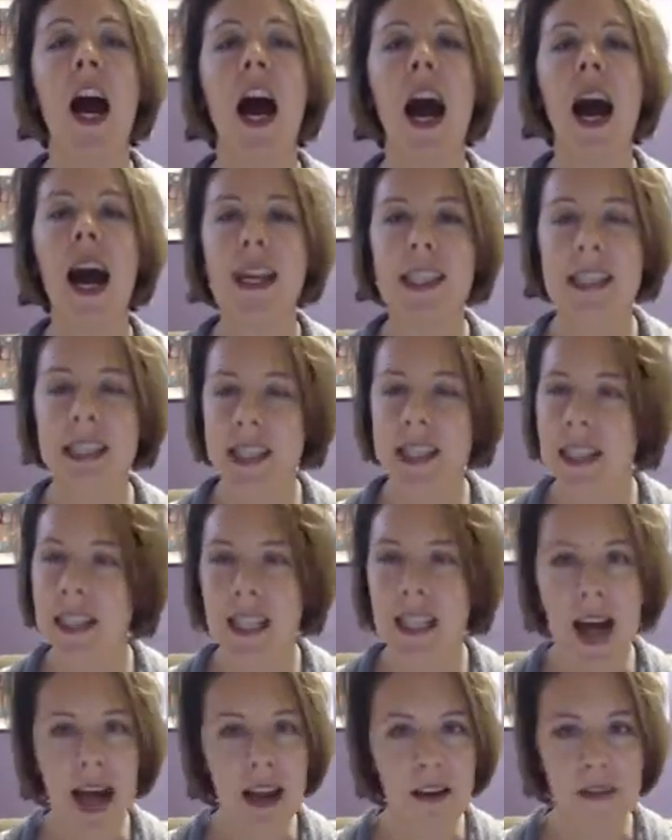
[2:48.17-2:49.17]
I see a
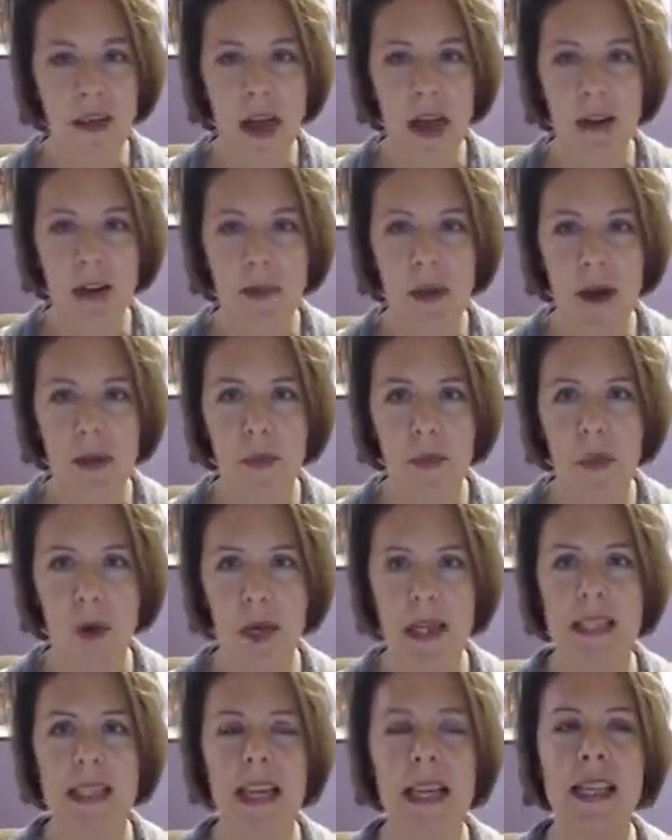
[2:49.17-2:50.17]
lot of that in my
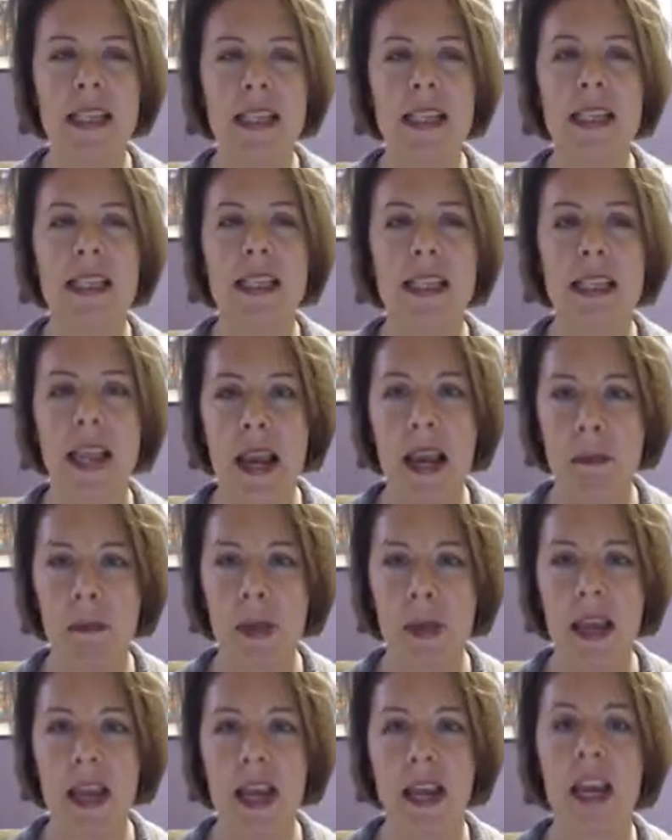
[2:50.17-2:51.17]
boys. It's the same
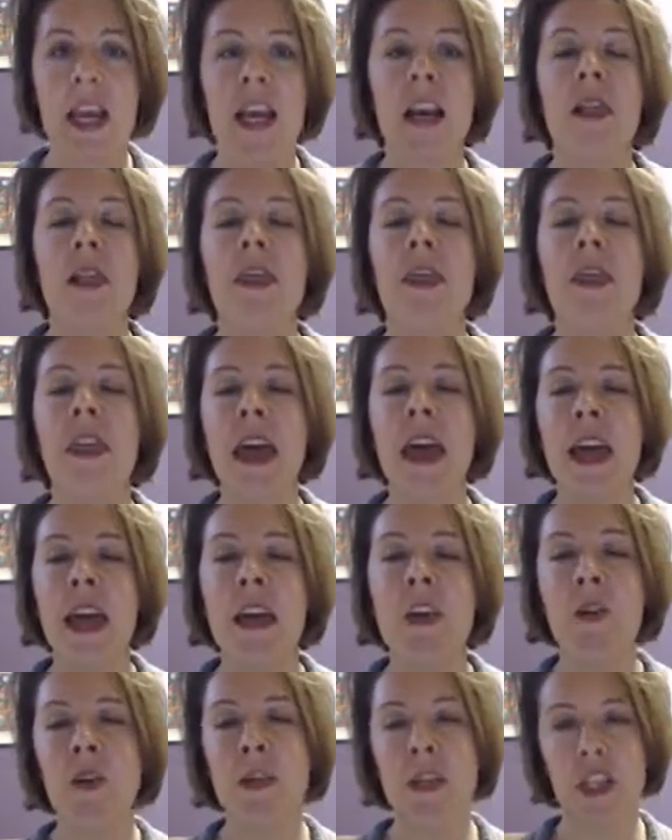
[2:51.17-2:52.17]
thing. They
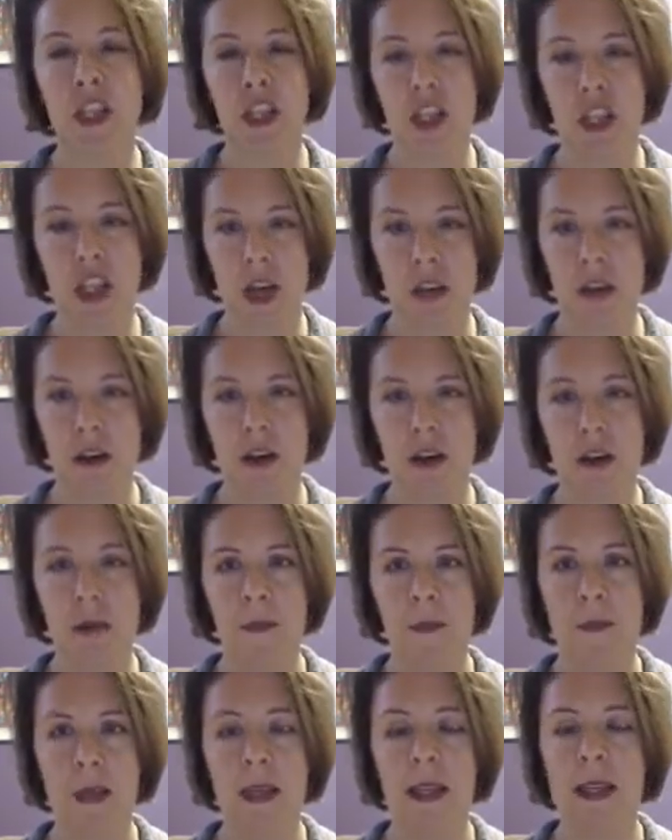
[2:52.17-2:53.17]
use each other
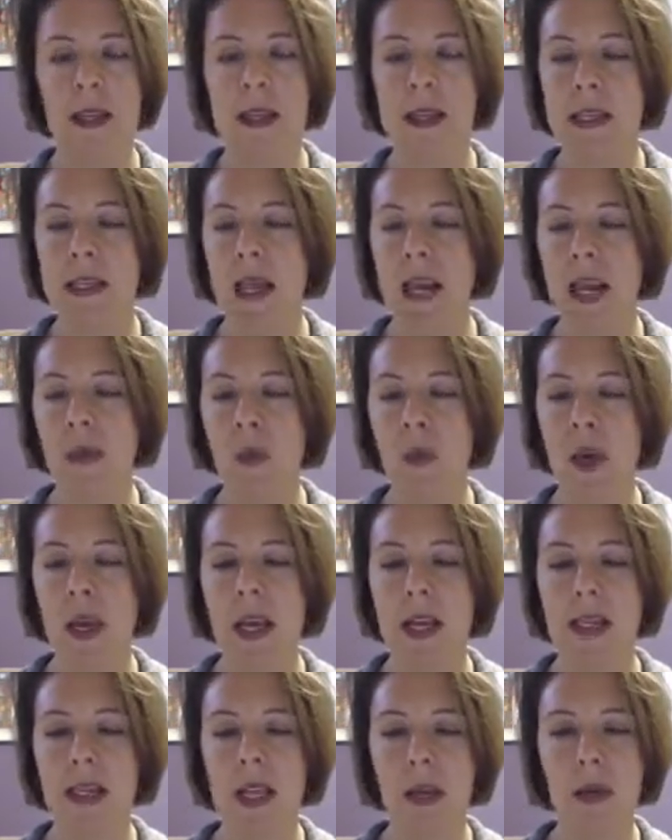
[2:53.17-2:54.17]
in the same
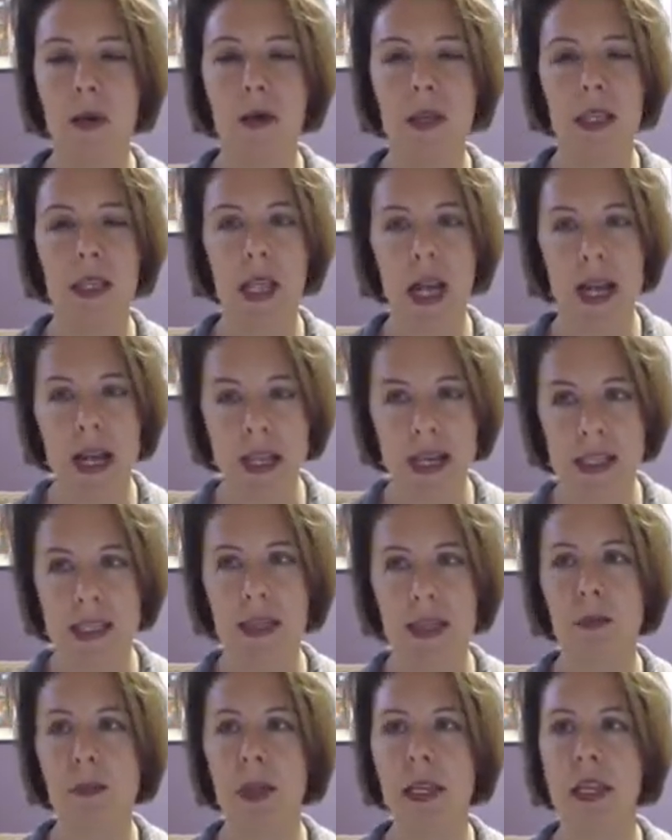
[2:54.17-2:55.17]
ways those lion
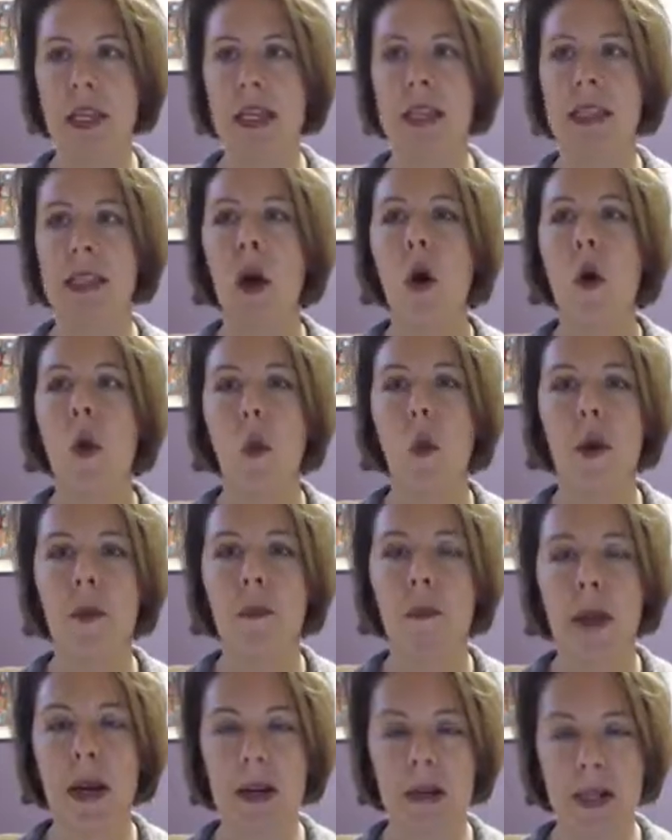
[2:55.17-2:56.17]
siblings or
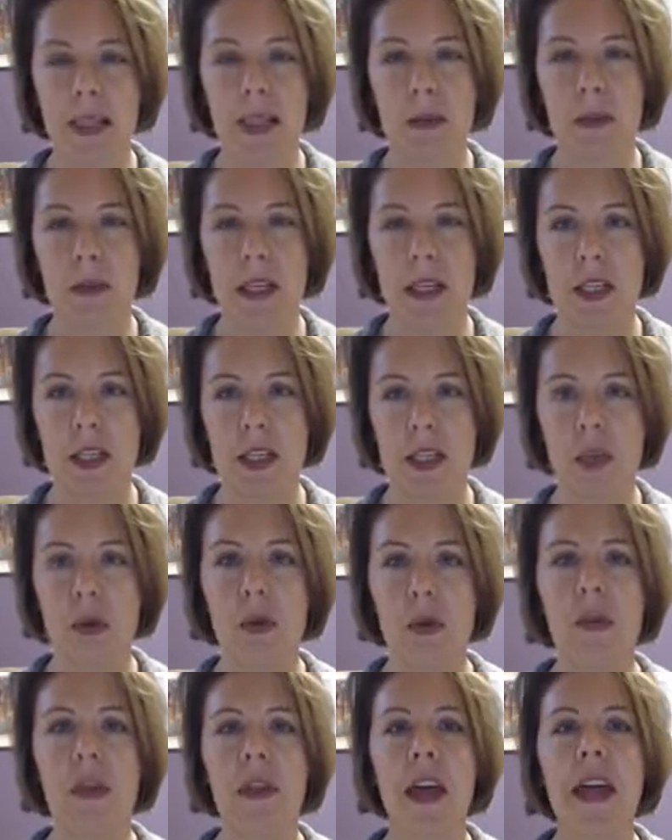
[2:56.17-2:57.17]
bear siblings
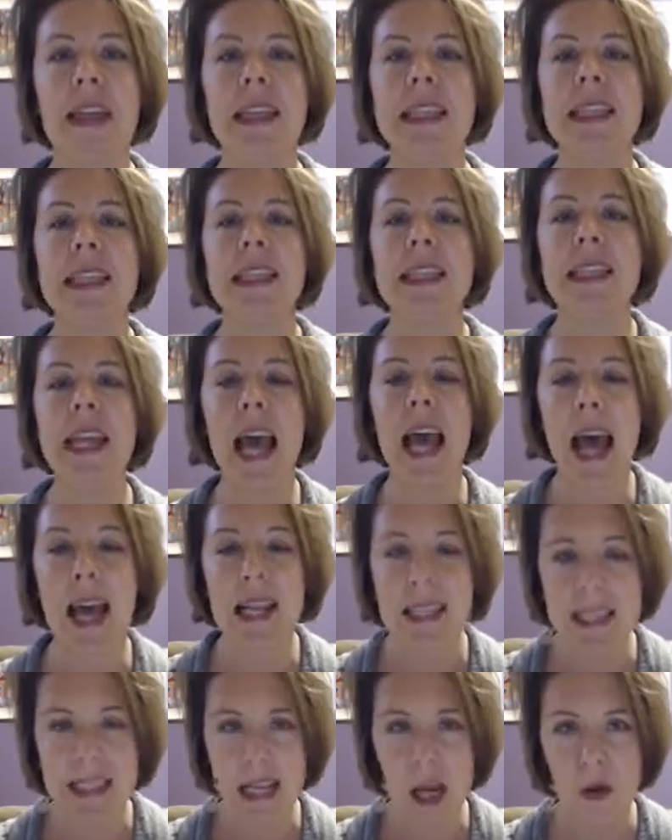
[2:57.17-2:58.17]
do. They
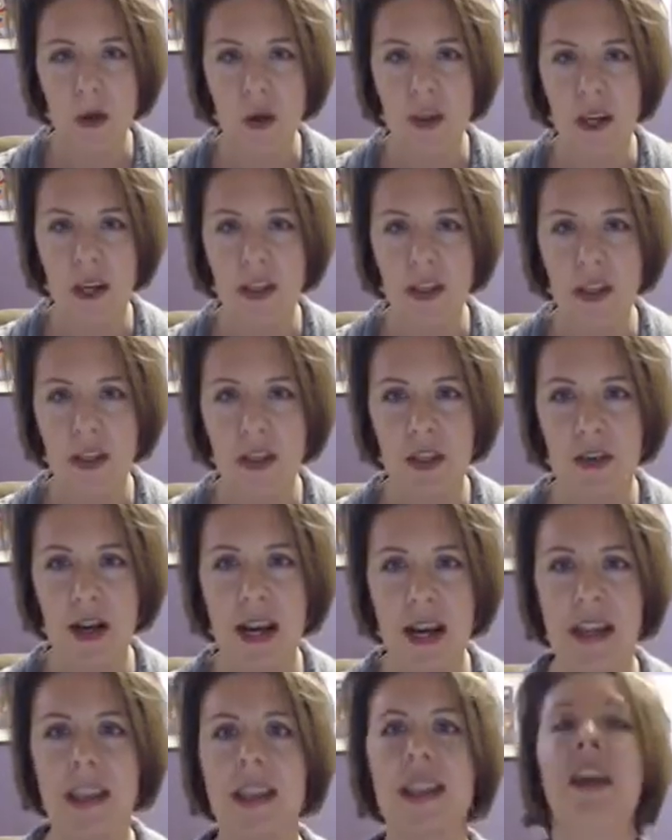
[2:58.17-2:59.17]
test out their
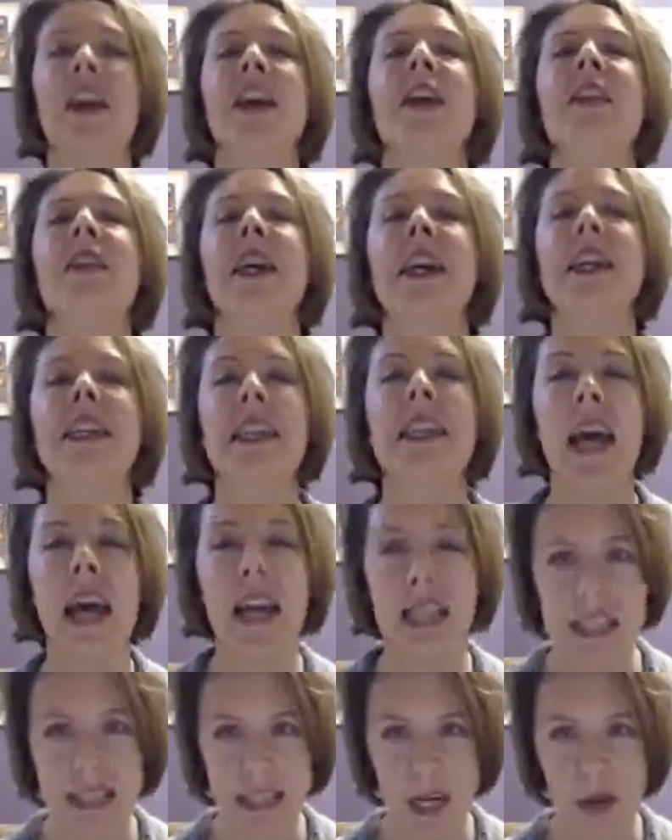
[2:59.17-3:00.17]
strength. They
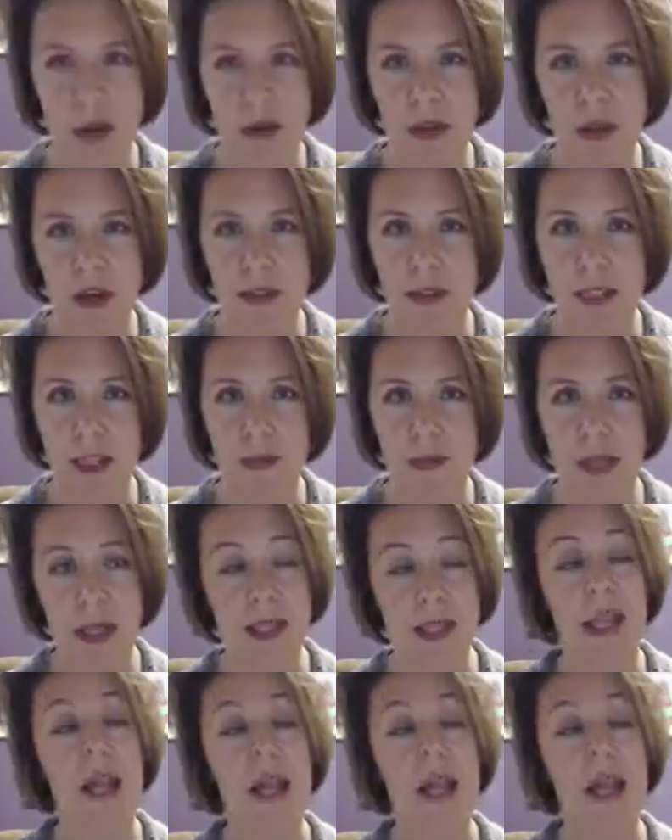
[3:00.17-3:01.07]
test out their limits.